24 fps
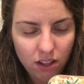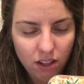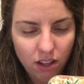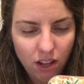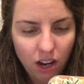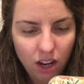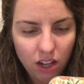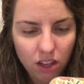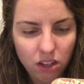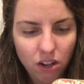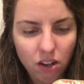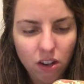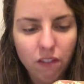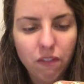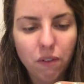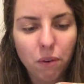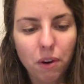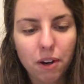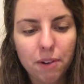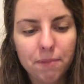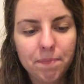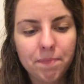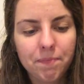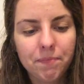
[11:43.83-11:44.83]
Line 34.
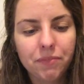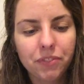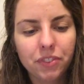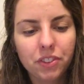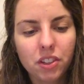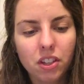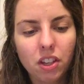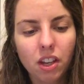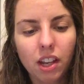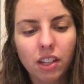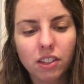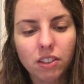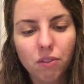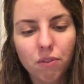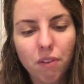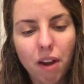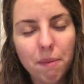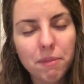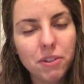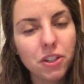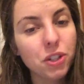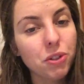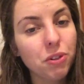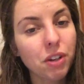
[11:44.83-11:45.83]
Okay, so
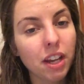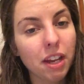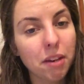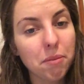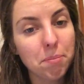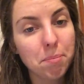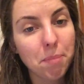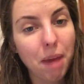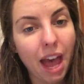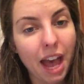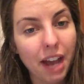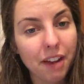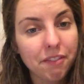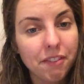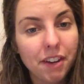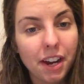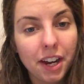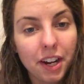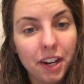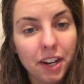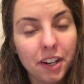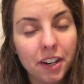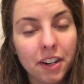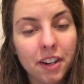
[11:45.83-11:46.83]
Rabbit's trick had
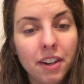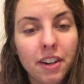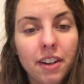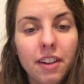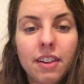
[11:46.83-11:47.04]
backfired.